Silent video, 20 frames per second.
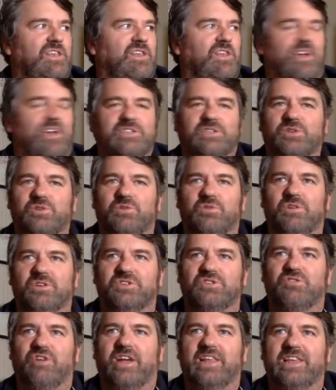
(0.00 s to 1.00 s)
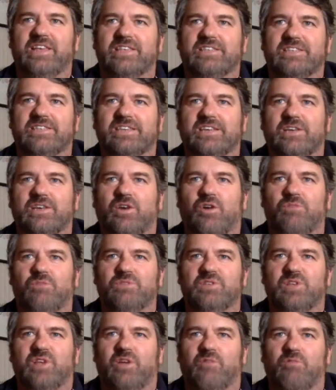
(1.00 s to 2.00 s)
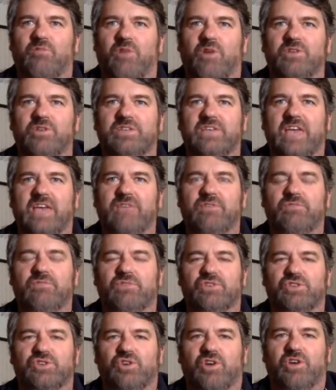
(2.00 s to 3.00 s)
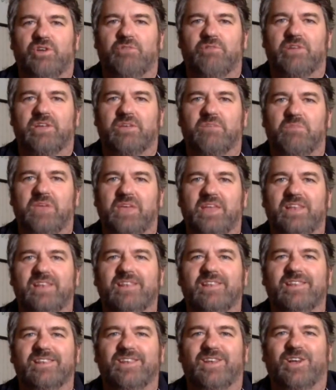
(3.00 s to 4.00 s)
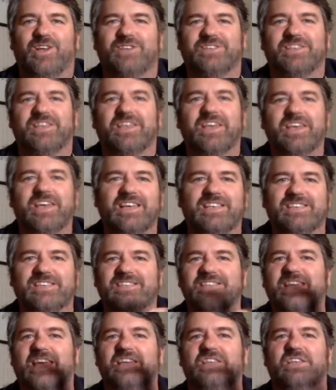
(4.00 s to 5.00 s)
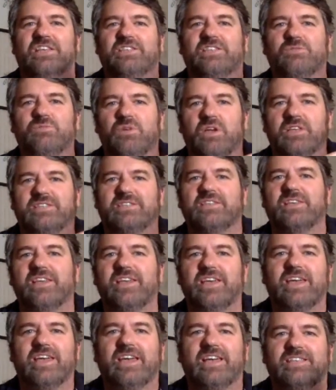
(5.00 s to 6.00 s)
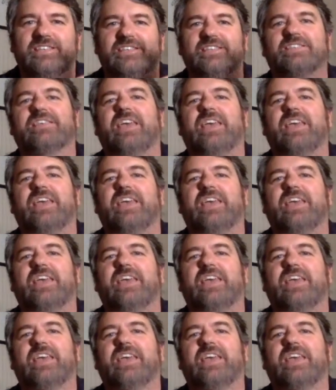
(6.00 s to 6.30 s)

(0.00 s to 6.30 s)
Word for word: nice little Australian sitcoms like Rosehaven, which I recommend. Nice. It just it's, it's, it's